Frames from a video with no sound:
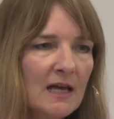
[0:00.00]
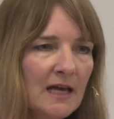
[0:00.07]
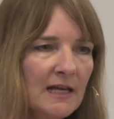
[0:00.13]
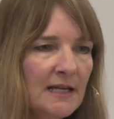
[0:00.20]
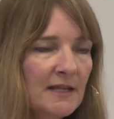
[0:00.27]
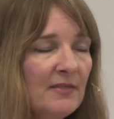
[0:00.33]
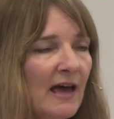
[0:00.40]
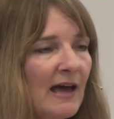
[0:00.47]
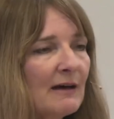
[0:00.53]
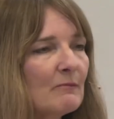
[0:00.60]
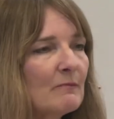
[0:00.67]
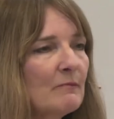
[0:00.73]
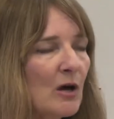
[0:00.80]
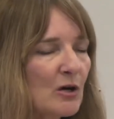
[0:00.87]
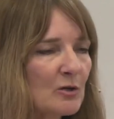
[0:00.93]
And in
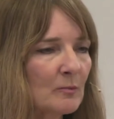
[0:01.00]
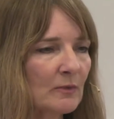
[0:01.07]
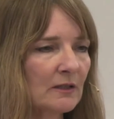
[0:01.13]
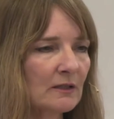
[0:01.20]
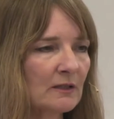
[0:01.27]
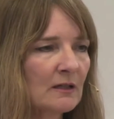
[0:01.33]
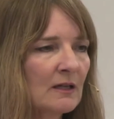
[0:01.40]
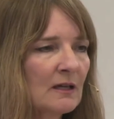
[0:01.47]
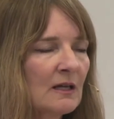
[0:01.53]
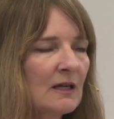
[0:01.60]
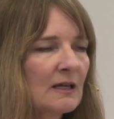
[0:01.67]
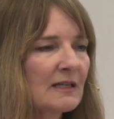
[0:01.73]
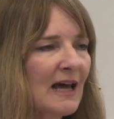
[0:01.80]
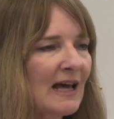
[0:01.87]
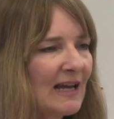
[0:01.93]
that moment,
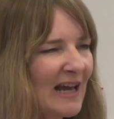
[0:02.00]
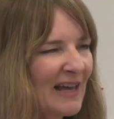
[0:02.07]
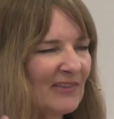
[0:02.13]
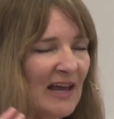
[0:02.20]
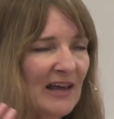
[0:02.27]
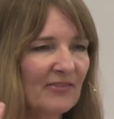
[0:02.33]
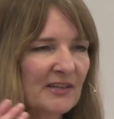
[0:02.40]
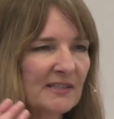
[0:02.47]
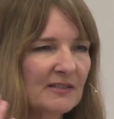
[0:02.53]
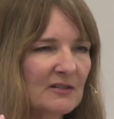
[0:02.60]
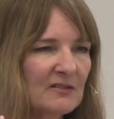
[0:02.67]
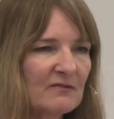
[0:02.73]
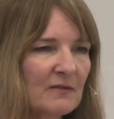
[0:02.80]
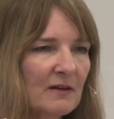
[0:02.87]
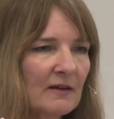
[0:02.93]
Callaghan had this sort
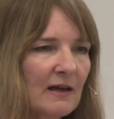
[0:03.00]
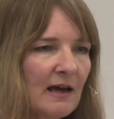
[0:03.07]
of